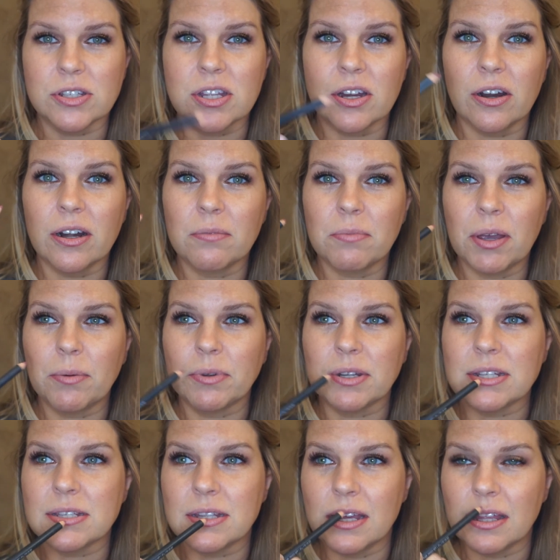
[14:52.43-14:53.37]
they're gonna be able
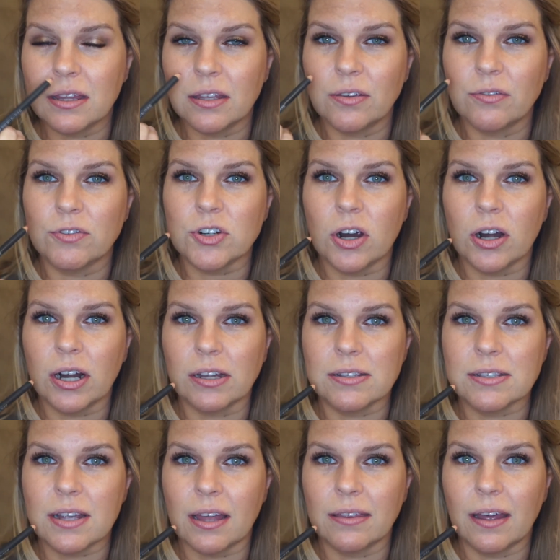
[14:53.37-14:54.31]
to see that you've drawn
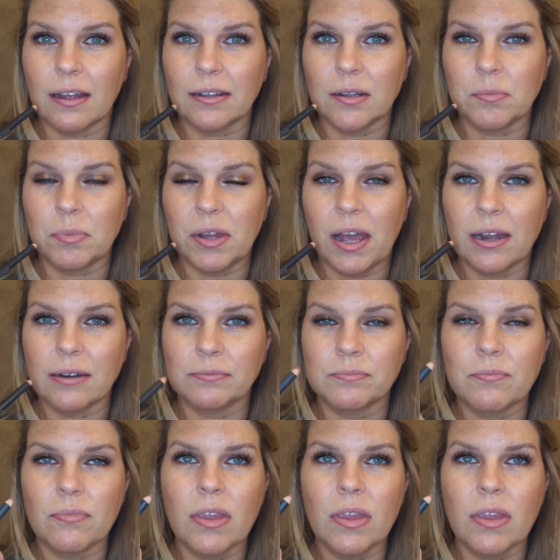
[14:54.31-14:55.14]
outside that lip line.